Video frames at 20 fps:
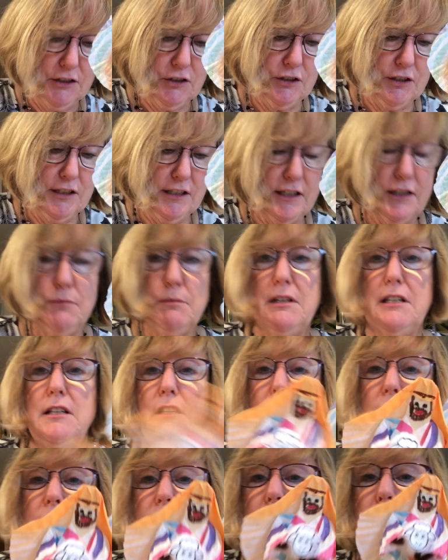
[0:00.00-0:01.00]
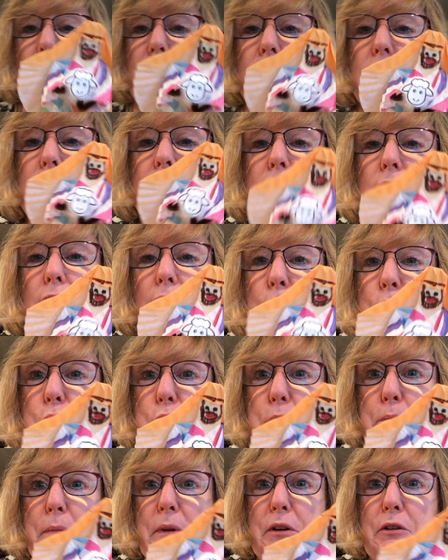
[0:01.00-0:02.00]
here's another one. I
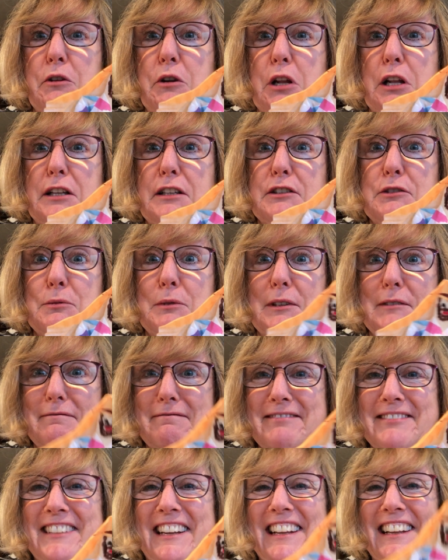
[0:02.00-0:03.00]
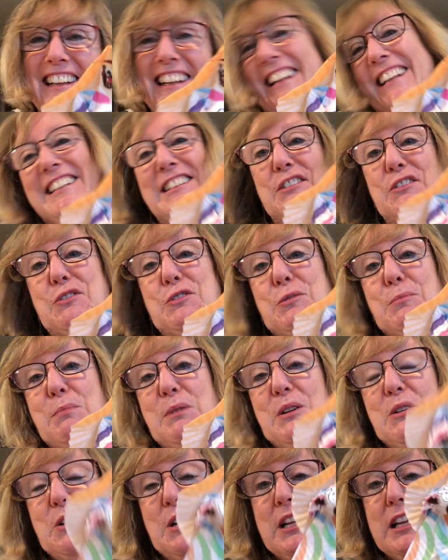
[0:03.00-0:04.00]
put a beard on this one. So there's a
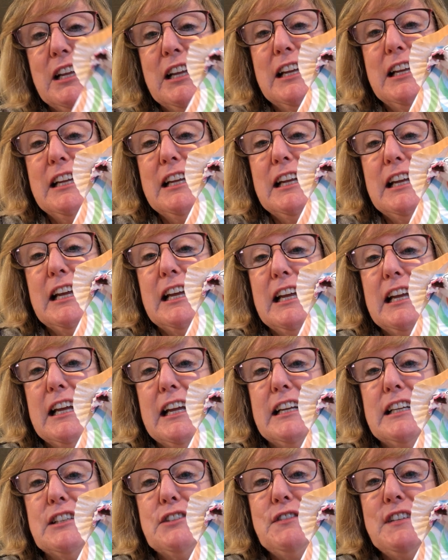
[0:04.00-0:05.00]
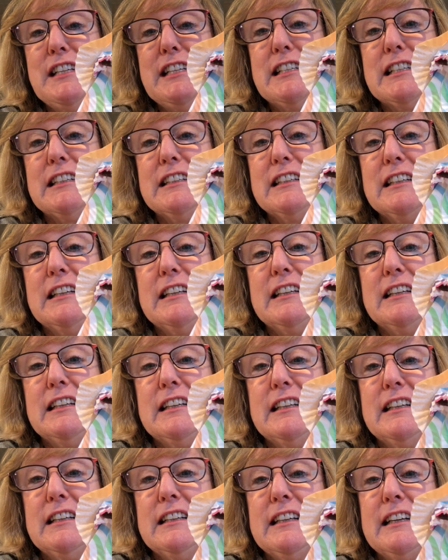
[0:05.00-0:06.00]
beard and his feet
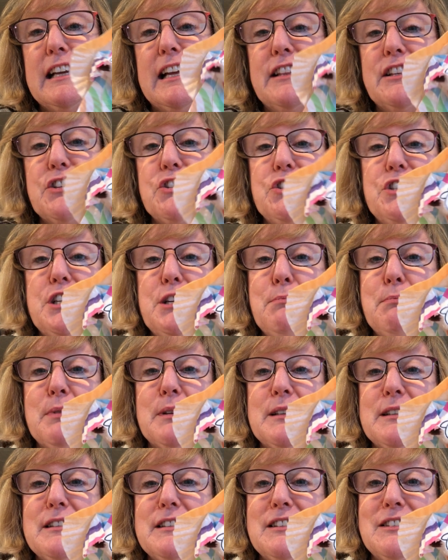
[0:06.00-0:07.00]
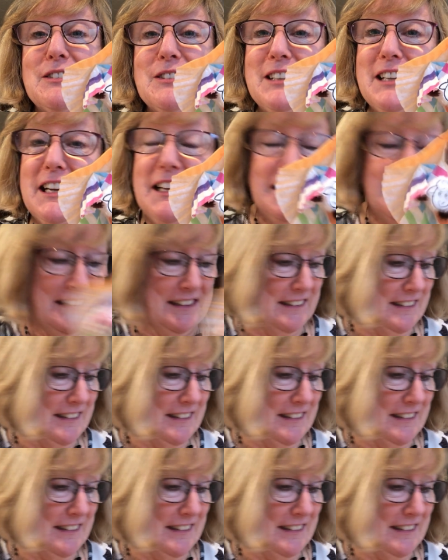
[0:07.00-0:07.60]
and the sheep. Okay.